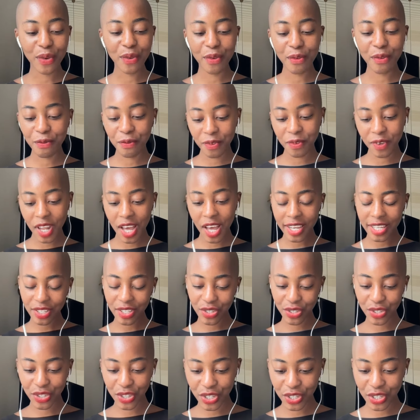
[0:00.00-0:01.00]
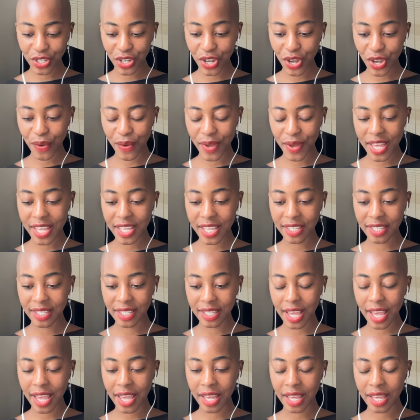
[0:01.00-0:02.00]
Flight Studio is
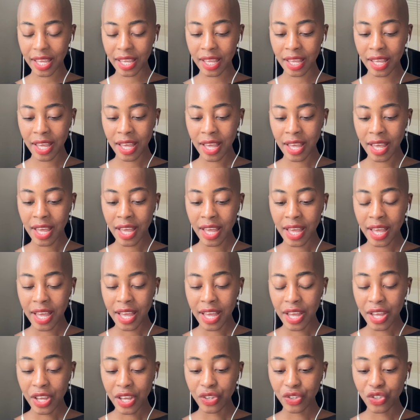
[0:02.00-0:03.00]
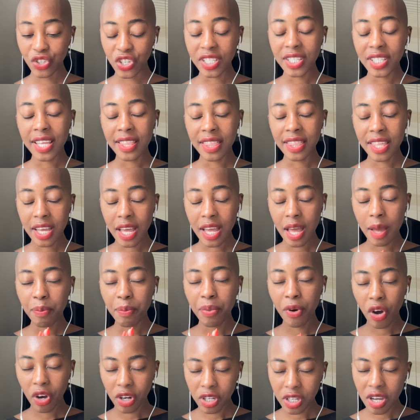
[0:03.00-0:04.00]
a. Just, I think, a
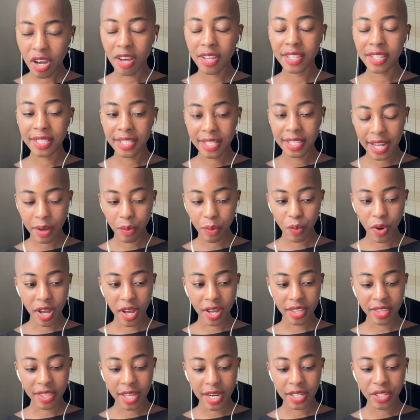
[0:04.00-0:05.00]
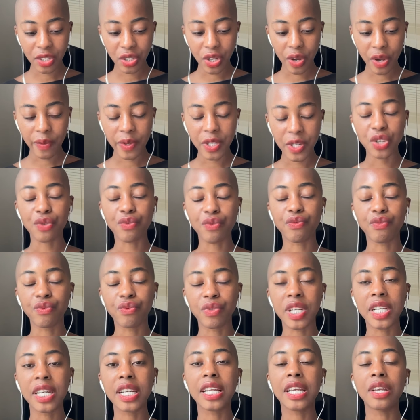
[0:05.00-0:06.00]
podcast network that is going to
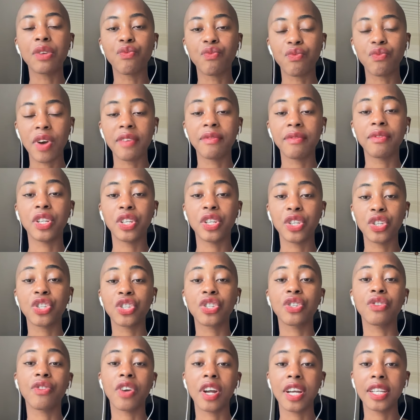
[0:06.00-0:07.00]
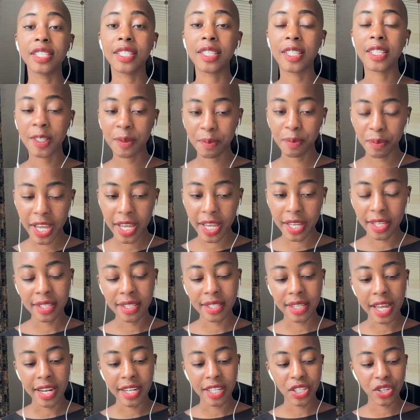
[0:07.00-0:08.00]
really revolutionize the space.
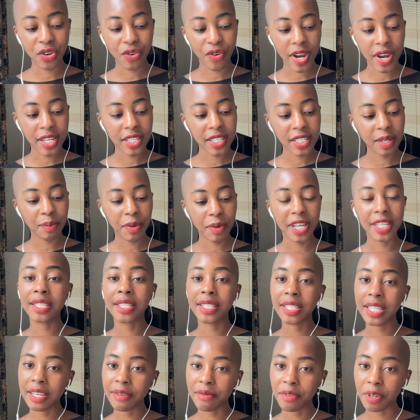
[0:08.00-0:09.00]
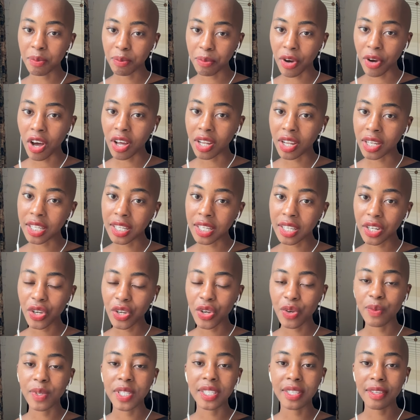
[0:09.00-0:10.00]
And it's created by Stephen Bartlett,
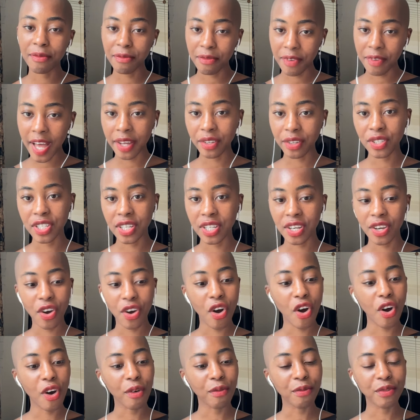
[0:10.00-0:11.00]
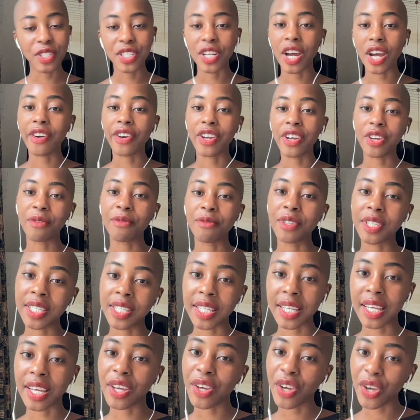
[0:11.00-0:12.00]
who is the founder of Daria for
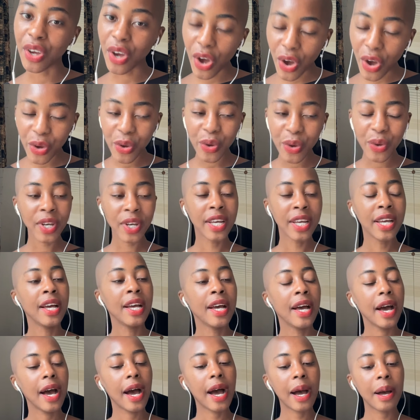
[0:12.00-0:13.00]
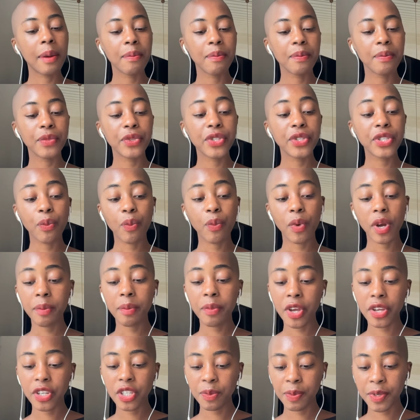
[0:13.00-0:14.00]
C E O. Um, so what I'm
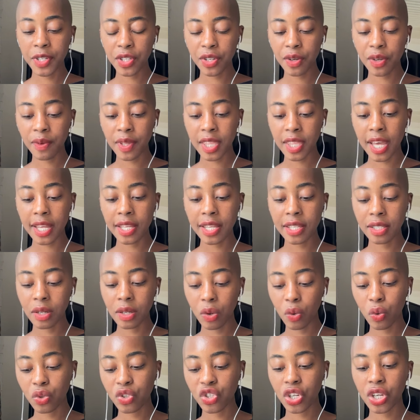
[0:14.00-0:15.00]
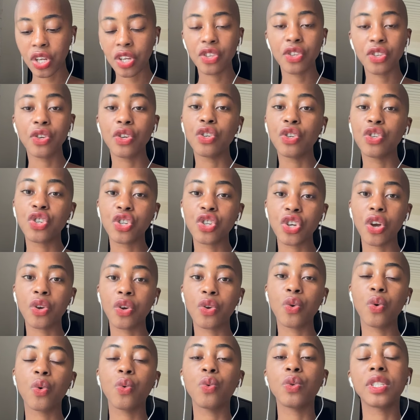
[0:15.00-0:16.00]
going to be doing there is launching a new show
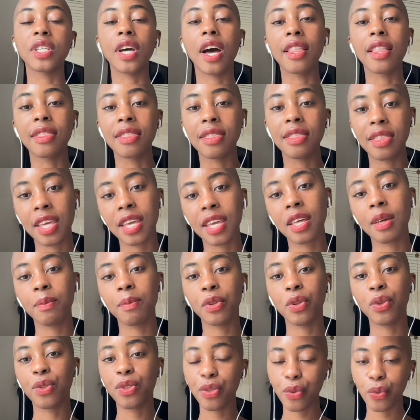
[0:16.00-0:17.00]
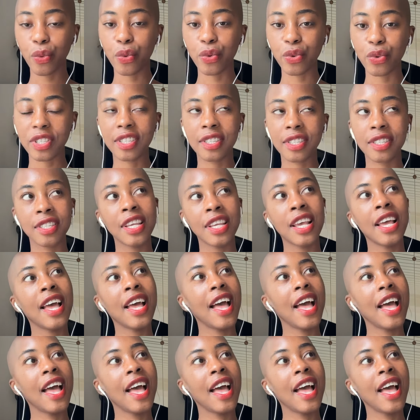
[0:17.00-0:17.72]
called Unthinkable Thoughts.